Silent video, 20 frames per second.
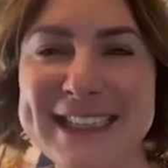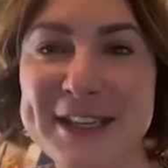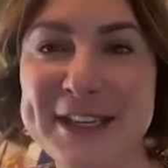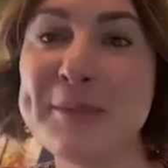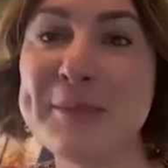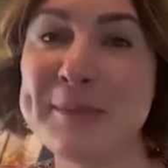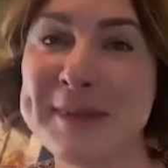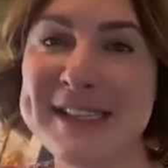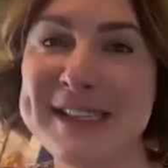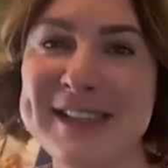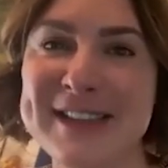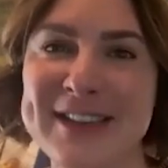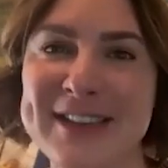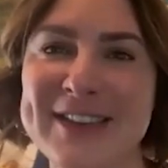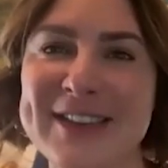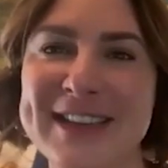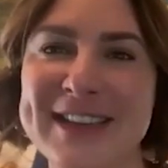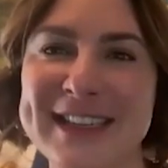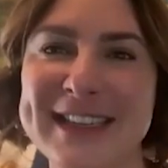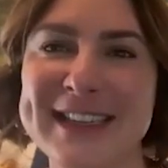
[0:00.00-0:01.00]

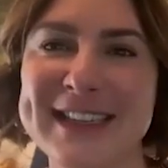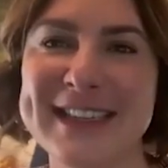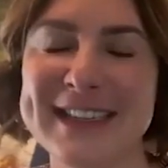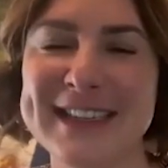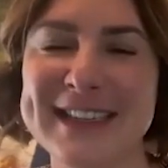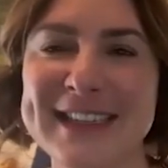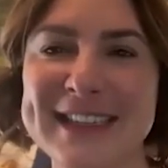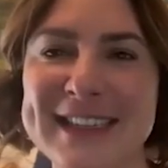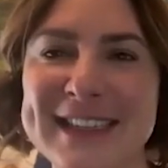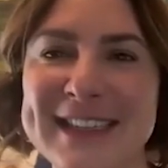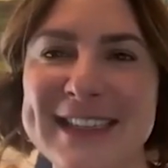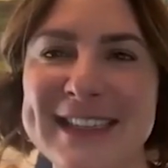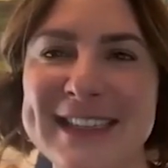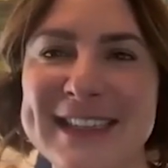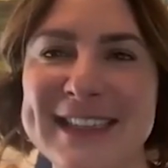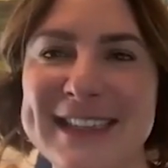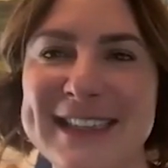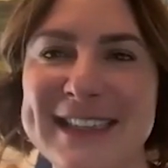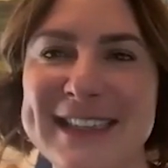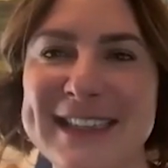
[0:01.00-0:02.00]

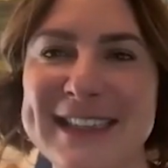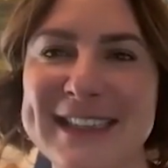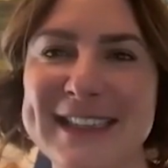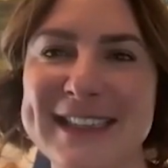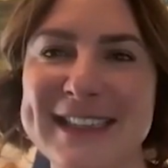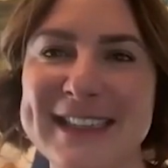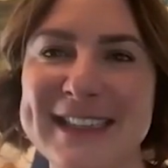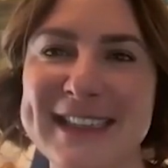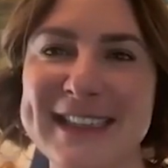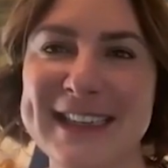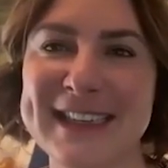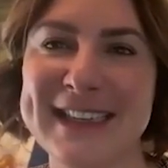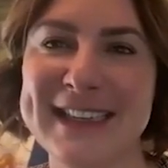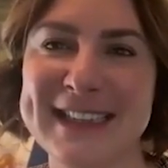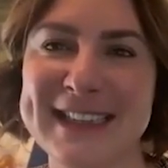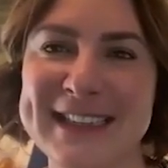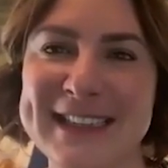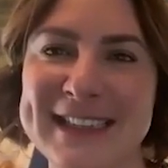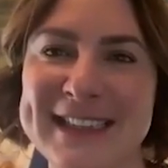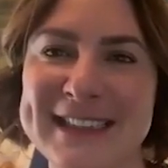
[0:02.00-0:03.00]

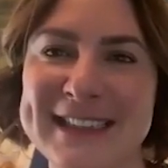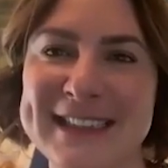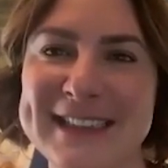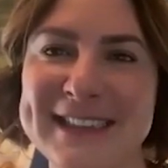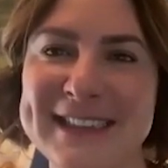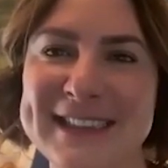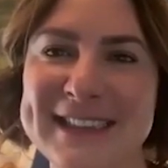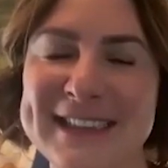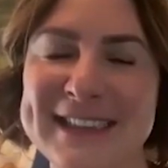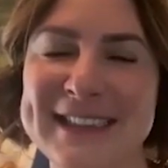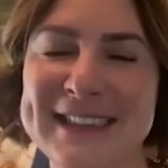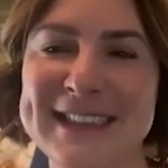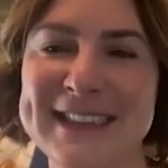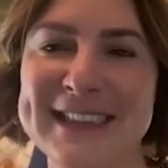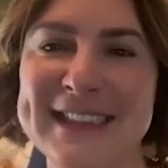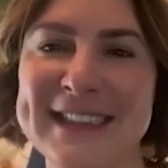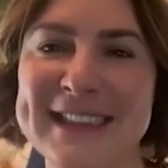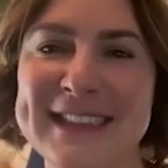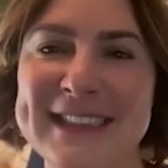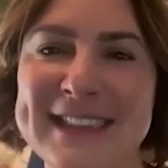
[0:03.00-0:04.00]

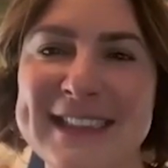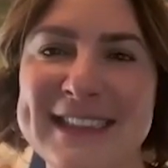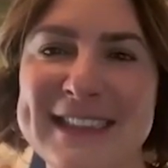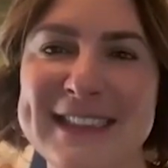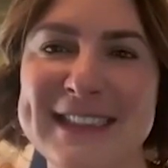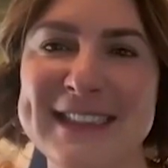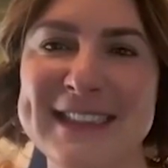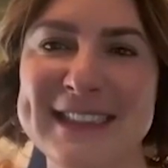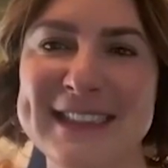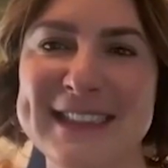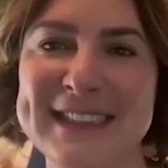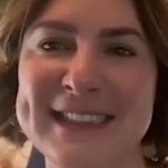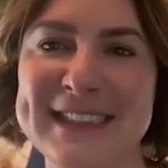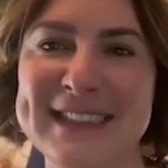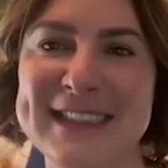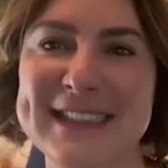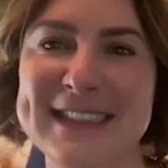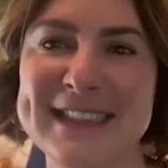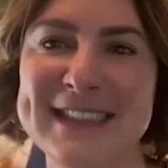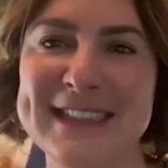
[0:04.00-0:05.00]

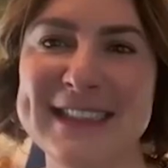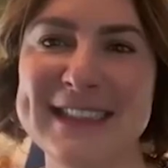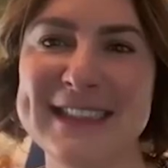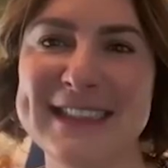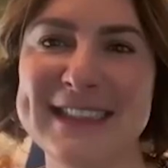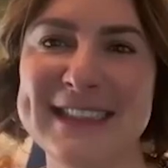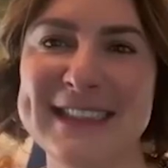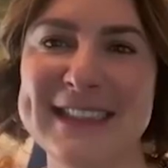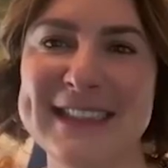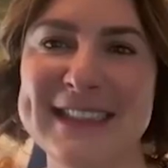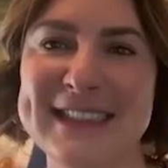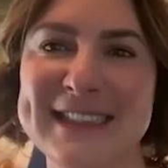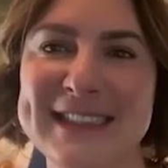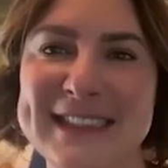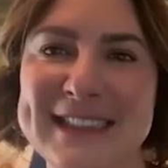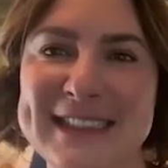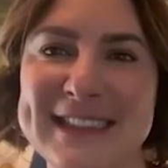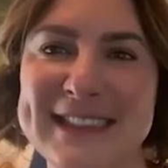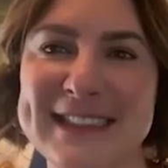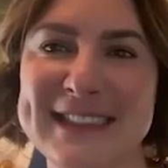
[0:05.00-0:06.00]

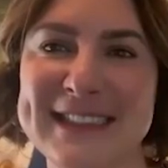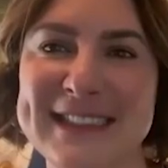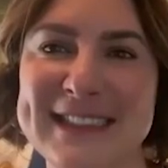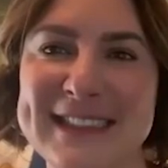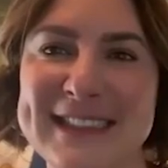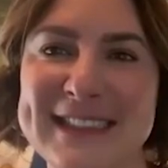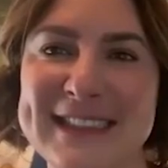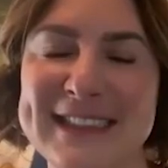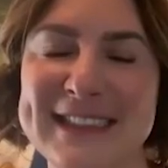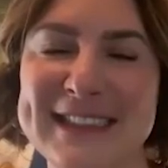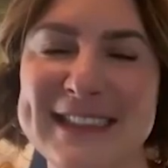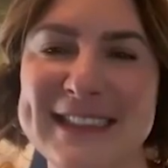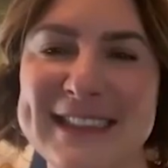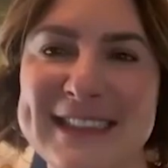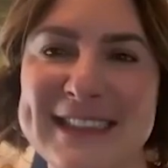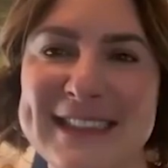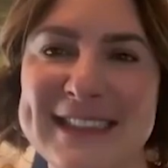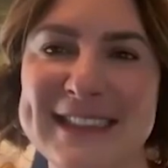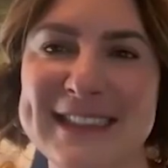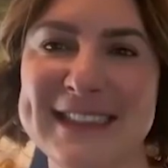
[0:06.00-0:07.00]

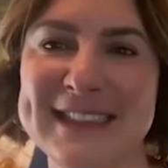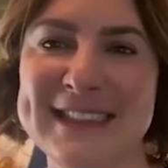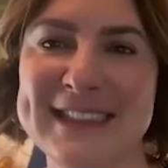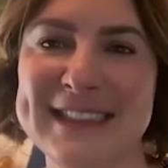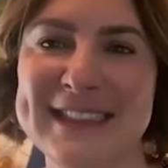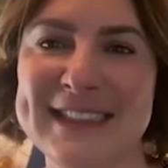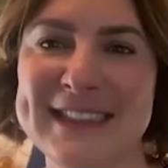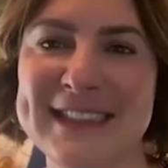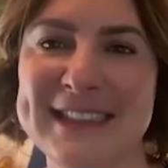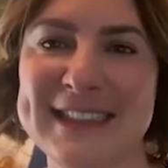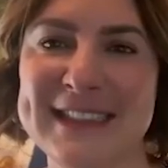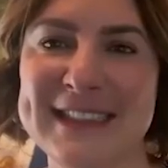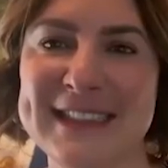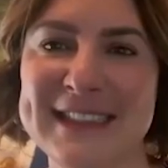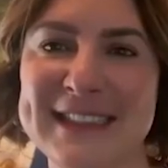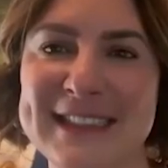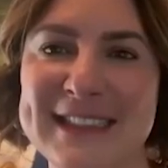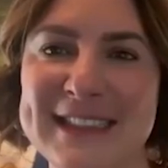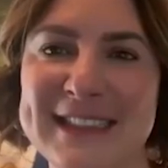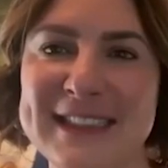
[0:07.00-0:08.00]
This person isn't speaking.